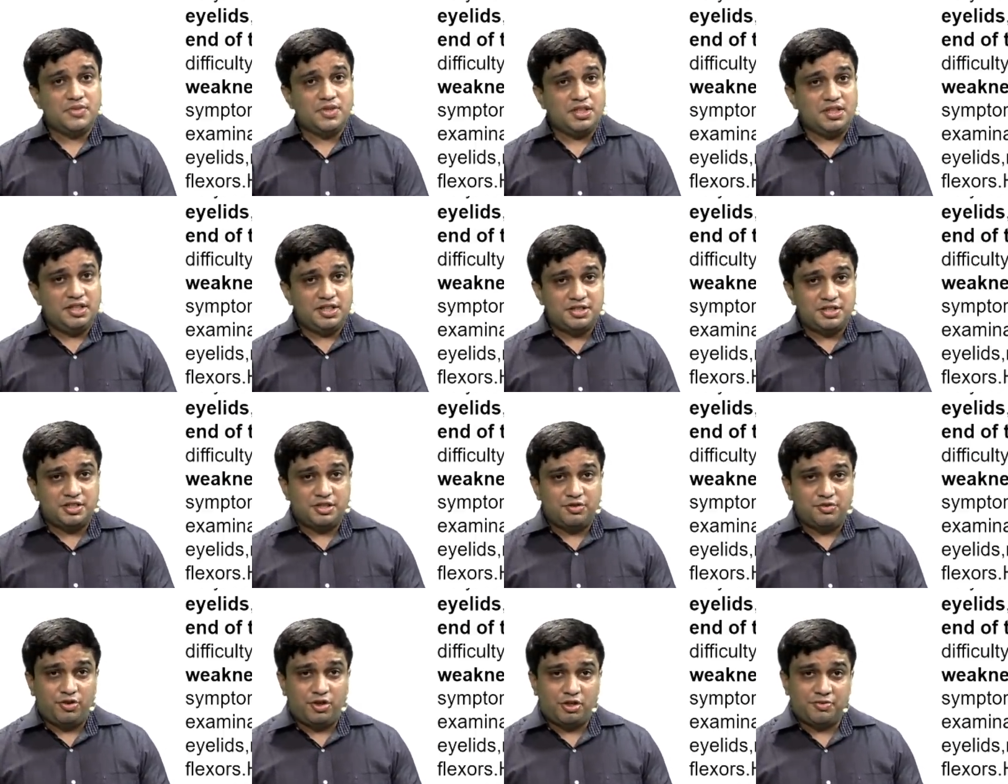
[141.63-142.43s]
Is it
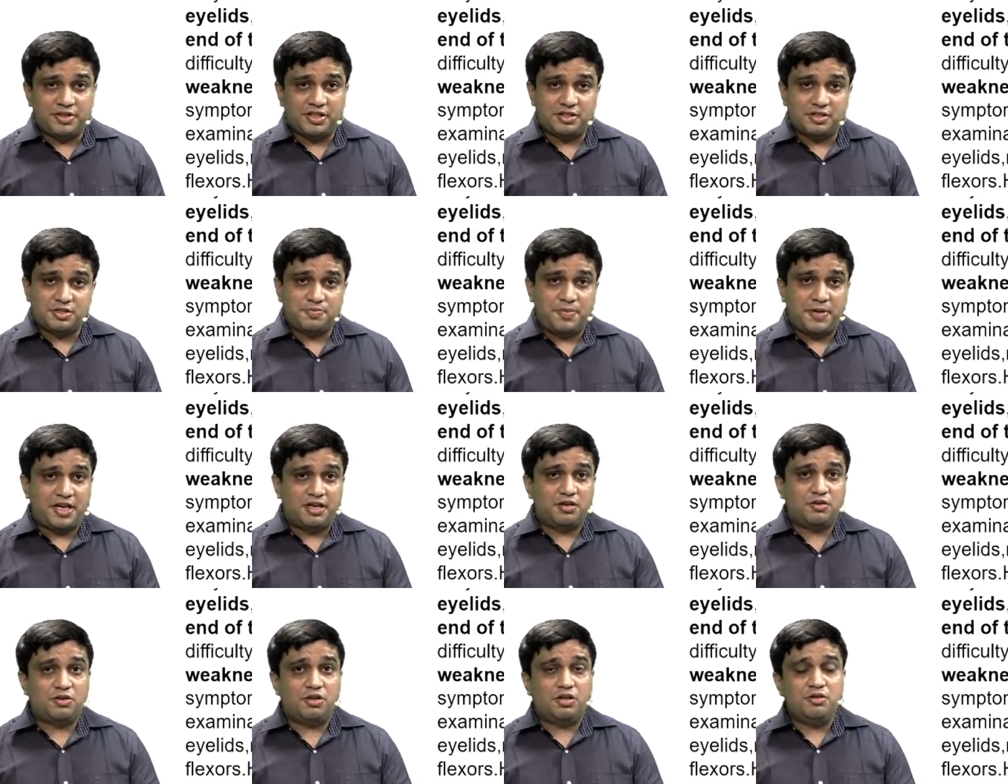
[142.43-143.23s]
involving the
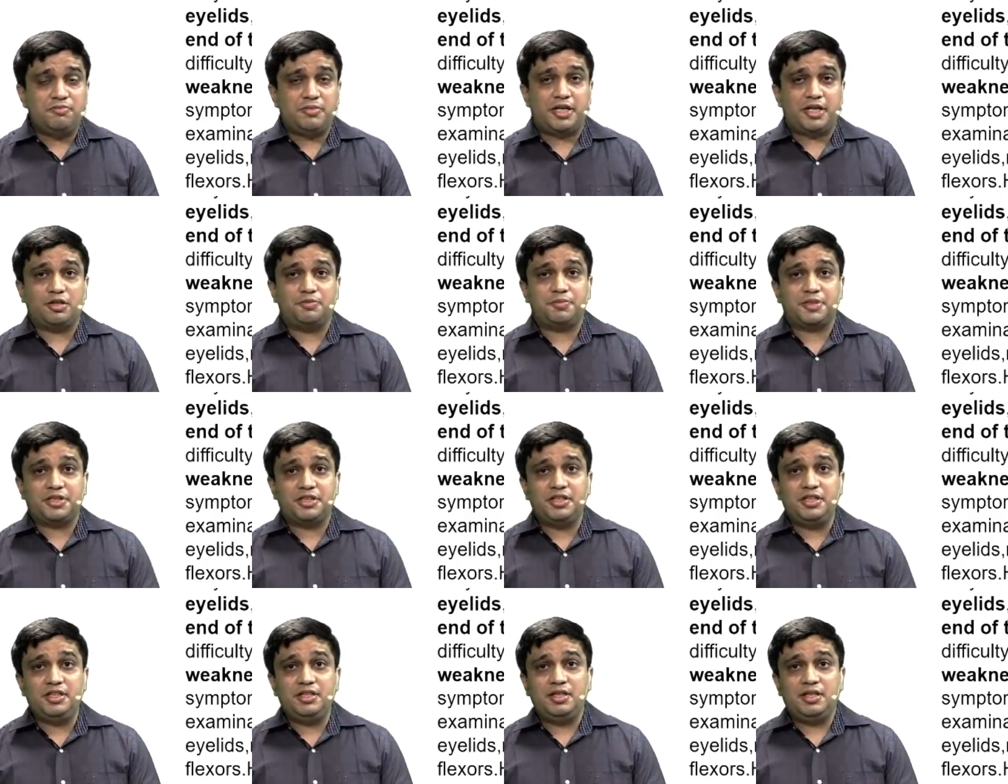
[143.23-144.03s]
spinal cord,
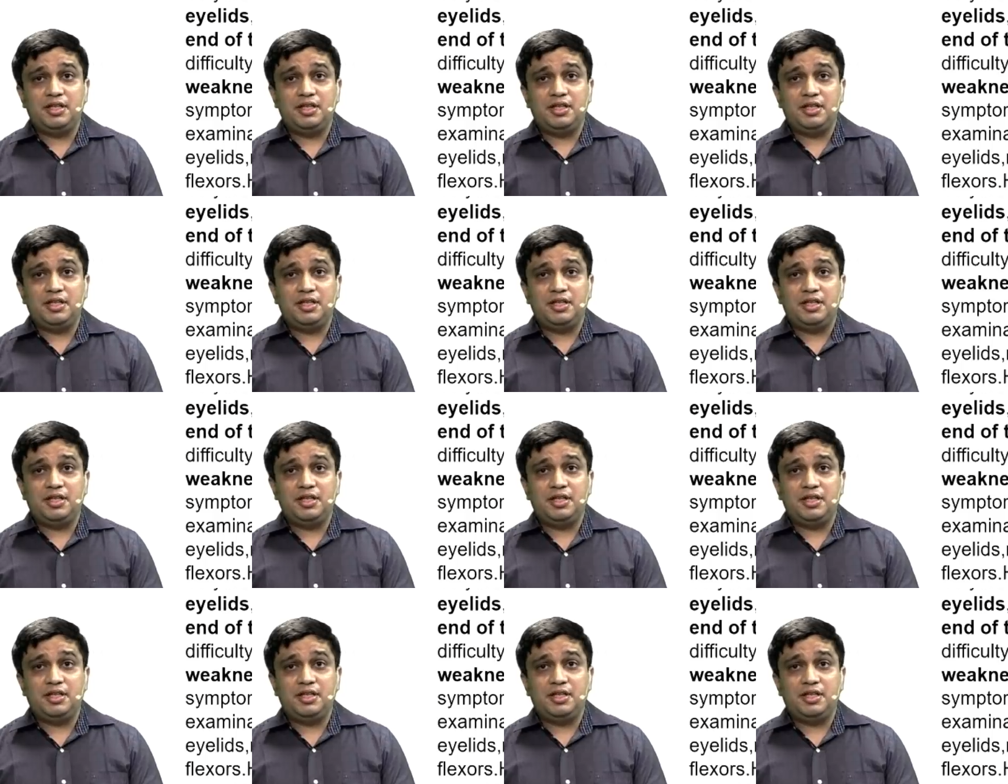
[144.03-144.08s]
myelopathy?